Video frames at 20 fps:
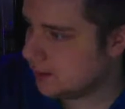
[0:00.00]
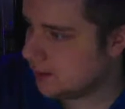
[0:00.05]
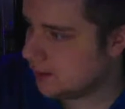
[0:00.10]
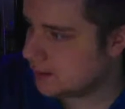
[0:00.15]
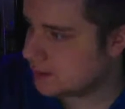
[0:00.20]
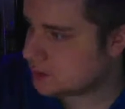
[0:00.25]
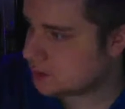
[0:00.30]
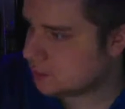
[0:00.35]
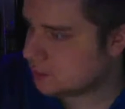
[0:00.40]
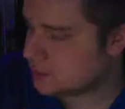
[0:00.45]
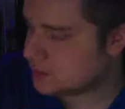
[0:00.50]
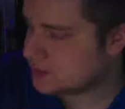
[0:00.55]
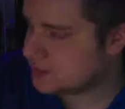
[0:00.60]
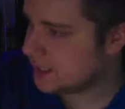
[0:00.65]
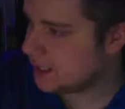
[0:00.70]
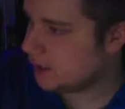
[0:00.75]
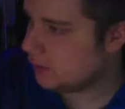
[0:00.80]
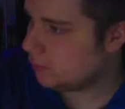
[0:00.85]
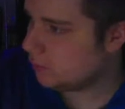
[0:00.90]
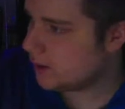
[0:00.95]
Towards
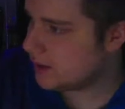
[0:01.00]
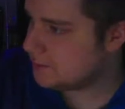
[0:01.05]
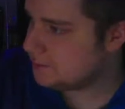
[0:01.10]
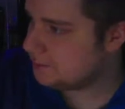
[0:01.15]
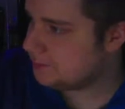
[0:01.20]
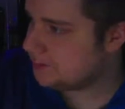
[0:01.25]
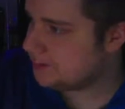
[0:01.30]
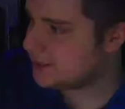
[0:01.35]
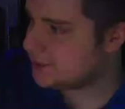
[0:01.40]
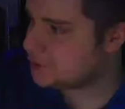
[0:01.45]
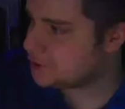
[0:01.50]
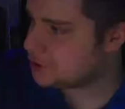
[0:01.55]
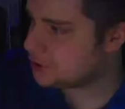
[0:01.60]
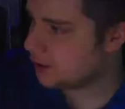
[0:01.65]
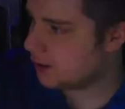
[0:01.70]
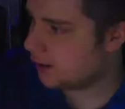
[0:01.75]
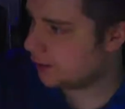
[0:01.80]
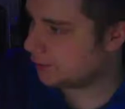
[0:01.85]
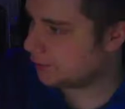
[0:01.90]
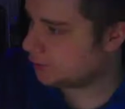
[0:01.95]
Delray Beach,
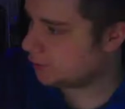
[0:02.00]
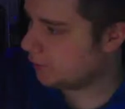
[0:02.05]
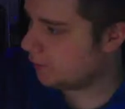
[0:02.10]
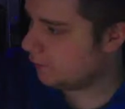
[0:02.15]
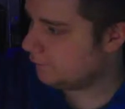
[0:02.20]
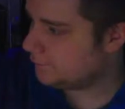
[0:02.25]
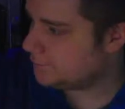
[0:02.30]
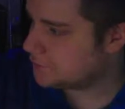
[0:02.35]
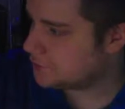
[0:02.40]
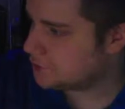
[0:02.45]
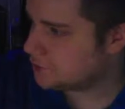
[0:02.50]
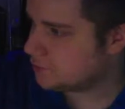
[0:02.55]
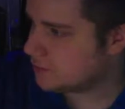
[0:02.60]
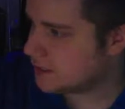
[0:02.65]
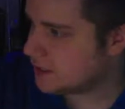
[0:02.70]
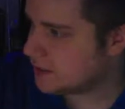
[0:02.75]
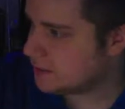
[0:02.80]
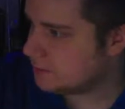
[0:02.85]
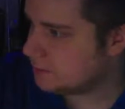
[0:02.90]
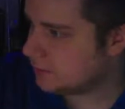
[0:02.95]
Gulf
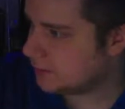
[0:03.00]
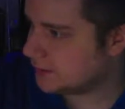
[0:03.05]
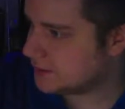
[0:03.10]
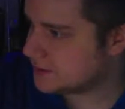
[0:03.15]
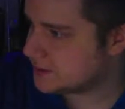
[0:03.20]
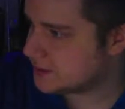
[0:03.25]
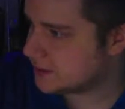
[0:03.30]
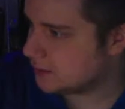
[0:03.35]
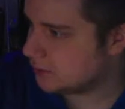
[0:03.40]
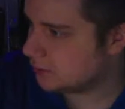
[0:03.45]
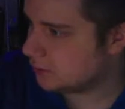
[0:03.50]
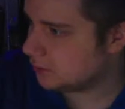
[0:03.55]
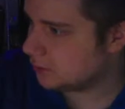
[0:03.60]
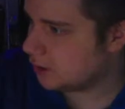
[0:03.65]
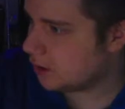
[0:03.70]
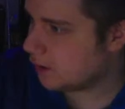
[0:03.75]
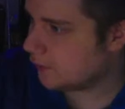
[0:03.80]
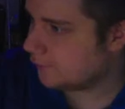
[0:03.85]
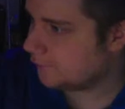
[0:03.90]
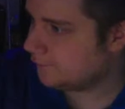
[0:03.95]
Stream. Let's see here.
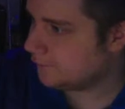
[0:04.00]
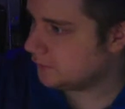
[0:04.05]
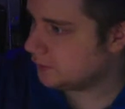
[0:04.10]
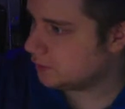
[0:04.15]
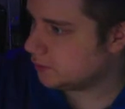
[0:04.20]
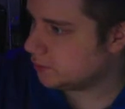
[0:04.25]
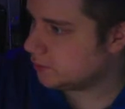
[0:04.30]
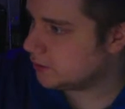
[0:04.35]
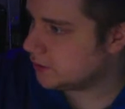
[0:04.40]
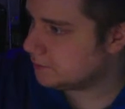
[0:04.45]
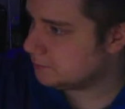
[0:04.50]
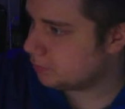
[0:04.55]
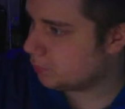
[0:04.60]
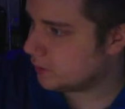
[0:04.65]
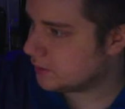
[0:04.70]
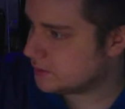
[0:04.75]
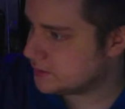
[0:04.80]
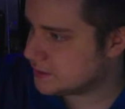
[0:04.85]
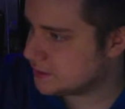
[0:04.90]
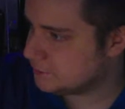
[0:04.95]
Gulf included,
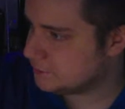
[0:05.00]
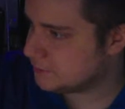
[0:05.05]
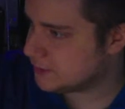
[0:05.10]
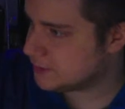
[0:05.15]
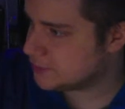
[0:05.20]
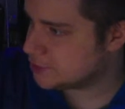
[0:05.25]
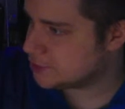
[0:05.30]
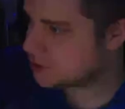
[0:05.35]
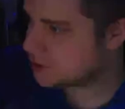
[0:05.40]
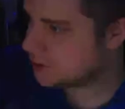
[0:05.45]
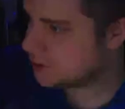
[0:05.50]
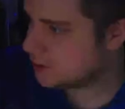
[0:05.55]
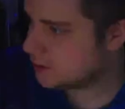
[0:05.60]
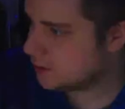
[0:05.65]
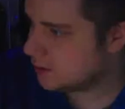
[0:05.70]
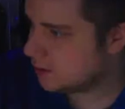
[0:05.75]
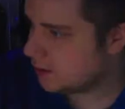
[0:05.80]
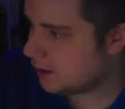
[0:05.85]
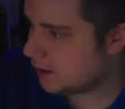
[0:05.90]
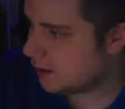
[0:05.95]
Boynton Beach,
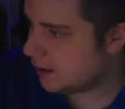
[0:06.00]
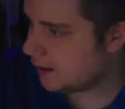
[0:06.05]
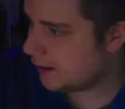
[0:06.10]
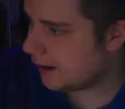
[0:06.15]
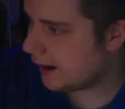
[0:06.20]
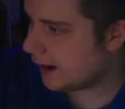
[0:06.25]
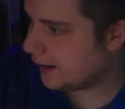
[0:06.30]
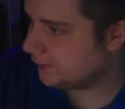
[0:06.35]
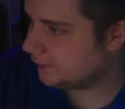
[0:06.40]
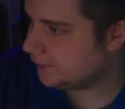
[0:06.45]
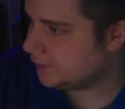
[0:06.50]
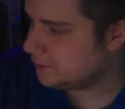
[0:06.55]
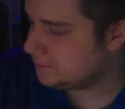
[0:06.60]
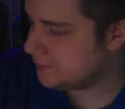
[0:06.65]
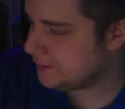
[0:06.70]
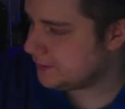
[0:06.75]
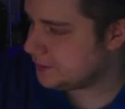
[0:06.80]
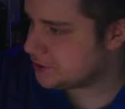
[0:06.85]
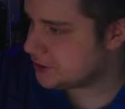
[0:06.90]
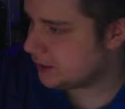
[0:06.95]
Highland
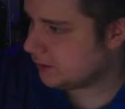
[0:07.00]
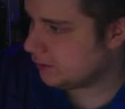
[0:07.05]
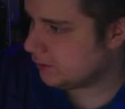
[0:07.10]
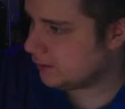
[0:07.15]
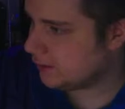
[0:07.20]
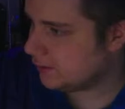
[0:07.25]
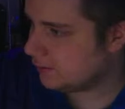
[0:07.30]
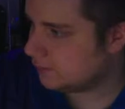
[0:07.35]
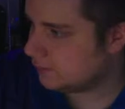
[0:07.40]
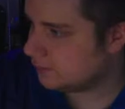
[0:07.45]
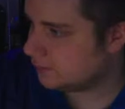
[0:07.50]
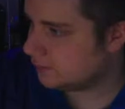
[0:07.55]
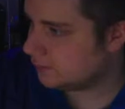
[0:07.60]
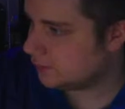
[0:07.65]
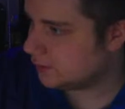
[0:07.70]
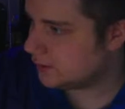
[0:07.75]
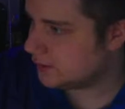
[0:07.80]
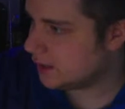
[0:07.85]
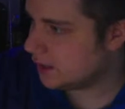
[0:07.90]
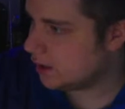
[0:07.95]
Beach area.
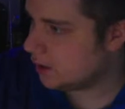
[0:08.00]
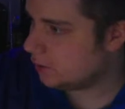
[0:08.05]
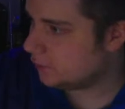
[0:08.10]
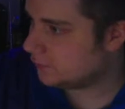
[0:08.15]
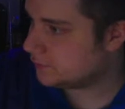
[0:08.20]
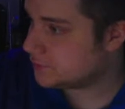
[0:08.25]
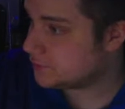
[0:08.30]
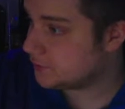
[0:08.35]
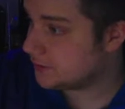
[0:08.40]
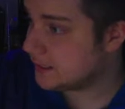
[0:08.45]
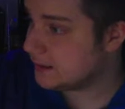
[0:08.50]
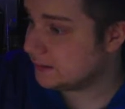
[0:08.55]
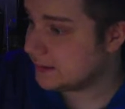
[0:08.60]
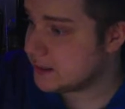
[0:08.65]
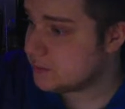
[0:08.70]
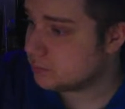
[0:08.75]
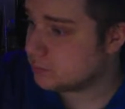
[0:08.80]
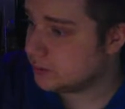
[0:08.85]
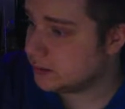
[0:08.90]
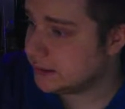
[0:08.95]
There you go. So
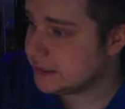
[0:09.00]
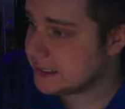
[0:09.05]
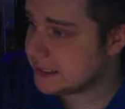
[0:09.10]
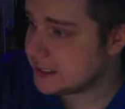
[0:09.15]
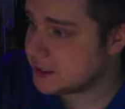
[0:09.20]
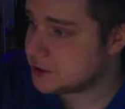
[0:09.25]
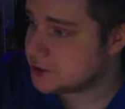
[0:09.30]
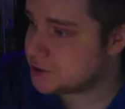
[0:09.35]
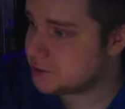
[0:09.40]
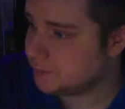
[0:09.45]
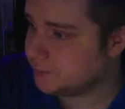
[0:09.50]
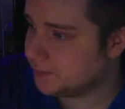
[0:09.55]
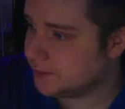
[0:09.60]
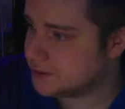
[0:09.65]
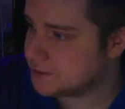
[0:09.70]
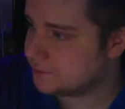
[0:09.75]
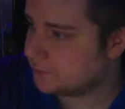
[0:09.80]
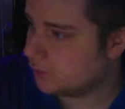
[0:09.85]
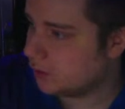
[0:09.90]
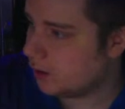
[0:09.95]
they really issued
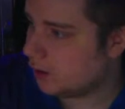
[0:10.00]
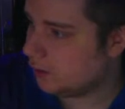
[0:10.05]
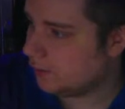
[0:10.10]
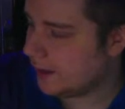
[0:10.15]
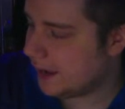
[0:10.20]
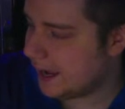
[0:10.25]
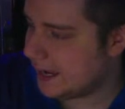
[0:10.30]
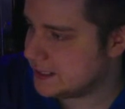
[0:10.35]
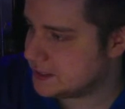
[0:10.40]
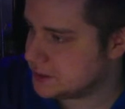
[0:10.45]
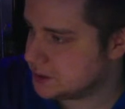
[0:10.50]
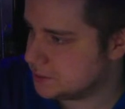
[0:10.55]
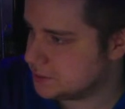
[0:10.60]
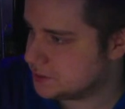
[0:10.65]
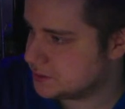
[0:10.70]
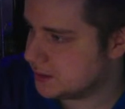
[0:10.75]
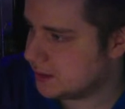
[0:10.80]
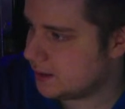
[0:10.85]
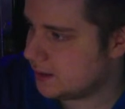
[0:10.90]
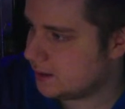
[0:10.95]
this for all
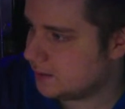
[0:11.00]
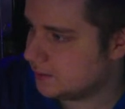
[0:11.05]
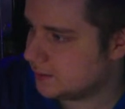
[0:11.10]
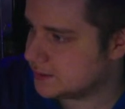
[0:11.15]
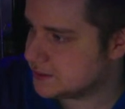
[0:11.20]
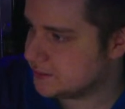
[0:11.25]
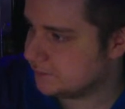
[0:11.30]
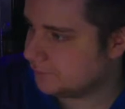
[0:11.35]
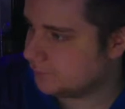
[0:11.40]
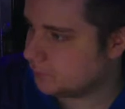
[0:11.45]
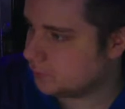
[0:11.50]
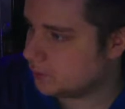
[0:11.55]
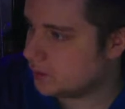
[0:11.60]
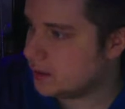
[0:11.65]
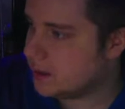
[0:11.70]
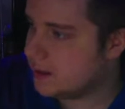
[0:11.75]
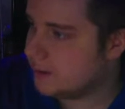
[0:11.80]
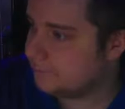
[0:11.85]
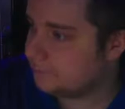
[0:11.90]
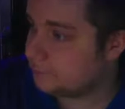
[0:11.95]
hazards. Like I said,
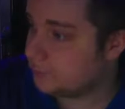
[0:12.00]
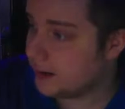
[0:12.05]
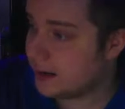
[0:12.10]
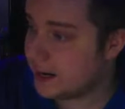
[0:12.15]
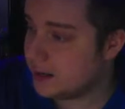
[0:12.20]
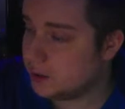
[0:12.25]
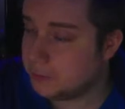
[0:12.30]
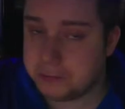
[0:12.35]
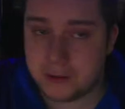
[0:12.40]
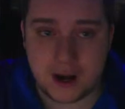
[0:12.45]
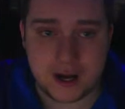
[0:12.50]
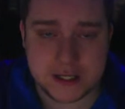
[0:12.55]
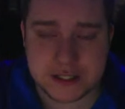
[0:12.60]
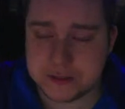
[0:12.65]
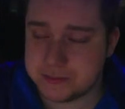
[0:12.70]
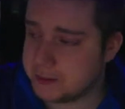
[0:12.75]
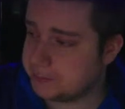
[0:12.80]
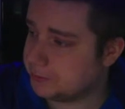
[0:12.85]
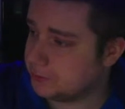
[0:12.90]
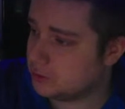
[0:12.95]
for hail
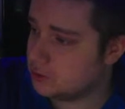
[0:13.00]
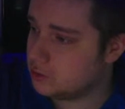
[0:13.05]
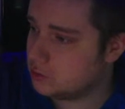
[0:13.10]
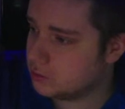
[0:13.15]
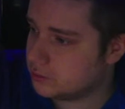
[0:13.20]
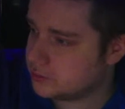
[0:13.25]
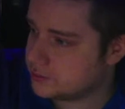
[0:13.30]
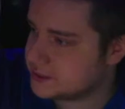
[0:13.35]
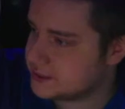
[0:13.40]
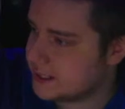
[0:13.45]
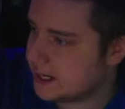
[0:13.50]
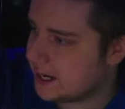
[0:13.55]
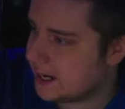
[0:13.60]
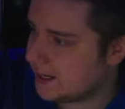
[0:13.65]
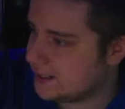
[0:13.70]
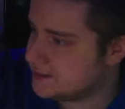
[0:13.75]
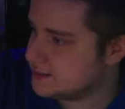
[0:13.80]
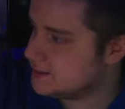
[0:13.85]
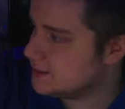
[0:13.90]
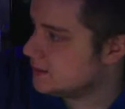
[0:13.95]
possibly up to quarter
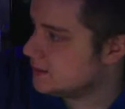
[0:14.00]
size.